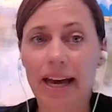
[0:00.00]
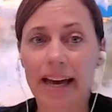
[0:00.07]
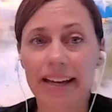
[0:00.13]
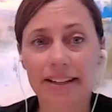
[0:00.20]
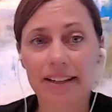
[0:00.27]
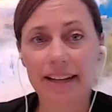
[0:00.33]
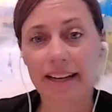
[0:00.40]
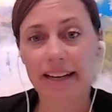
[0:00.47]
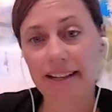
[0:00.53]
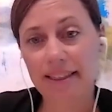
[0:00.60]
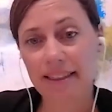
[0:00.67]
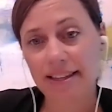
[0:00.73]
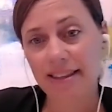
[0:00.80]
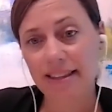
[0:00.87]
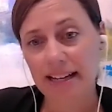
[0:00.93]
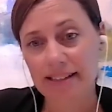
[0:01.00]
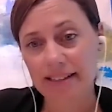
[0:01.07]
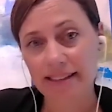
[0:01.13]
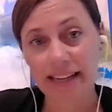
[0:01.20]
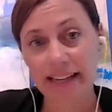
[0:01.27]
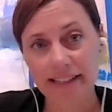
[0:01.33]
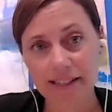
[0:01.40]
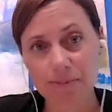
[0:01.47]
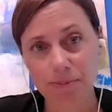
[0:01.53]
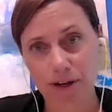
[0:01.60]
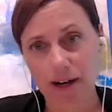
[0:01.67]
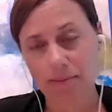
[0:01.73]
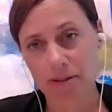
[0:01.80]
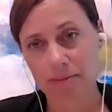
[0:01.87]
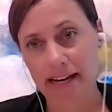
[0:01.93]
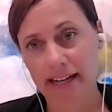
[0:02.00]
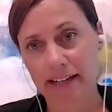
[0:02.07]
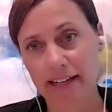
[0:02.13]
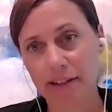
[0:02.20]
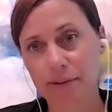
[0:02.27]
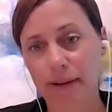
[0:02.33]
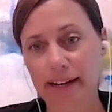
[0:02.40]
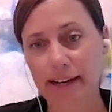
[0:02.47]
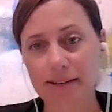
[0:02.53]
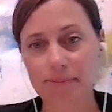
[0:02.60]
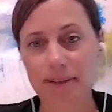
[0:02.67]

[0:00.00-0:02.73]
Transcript: And I think that is problematic, right?